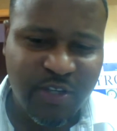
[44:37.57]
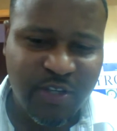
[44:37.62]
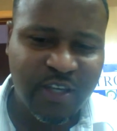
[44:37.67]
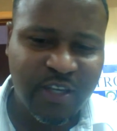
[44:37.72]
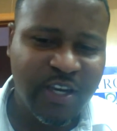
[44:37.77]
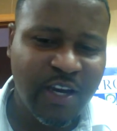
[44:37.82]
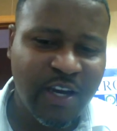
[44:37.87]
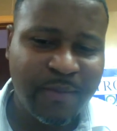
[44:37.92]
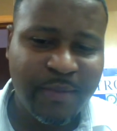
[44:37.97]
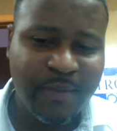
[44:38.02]
can
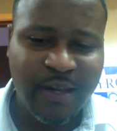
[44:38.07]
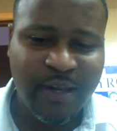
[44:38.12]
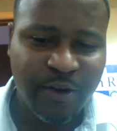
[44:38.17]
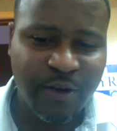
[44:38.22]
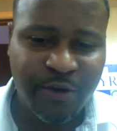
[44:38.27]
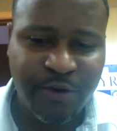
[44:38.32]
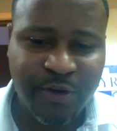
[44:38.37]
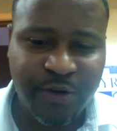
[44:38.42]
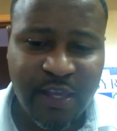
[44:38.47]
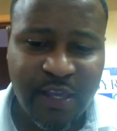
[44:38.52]
come and
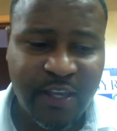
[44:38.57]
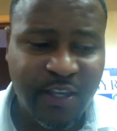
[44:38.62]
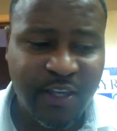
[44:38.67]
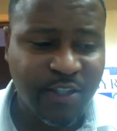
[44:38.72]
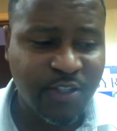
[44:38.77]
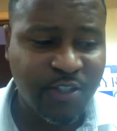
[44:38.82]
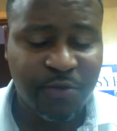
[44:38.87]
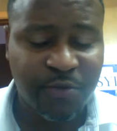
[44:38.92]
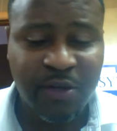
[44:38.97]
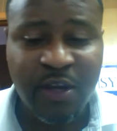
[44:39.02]
learn their
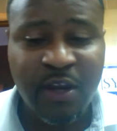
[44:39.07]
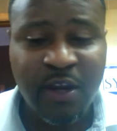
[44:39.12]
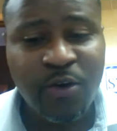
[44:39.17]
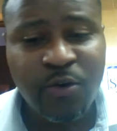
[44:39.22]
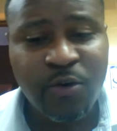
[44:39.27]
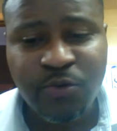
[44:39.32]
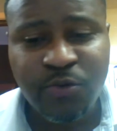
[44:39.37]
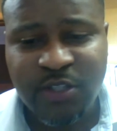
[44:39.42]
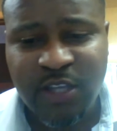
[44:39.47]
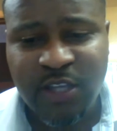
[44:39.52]
history.
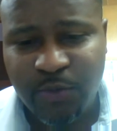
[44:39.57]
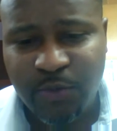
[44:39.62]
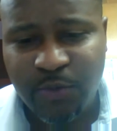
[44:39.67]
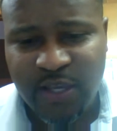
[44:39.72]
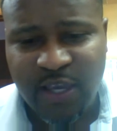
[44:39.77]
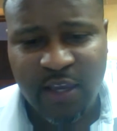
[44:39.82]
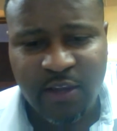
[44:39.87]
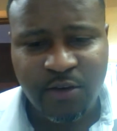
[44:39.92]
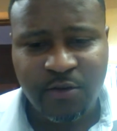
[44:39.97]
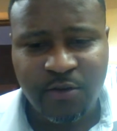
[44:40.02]
Who said we
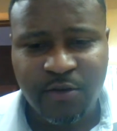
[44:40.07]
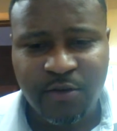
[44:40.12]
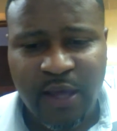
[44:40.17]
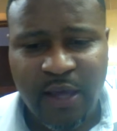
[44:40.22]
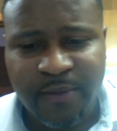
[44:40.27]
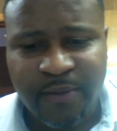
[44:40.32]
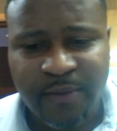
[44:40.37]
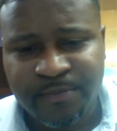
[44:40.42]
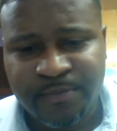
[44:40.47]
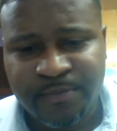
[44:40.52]
can't do that?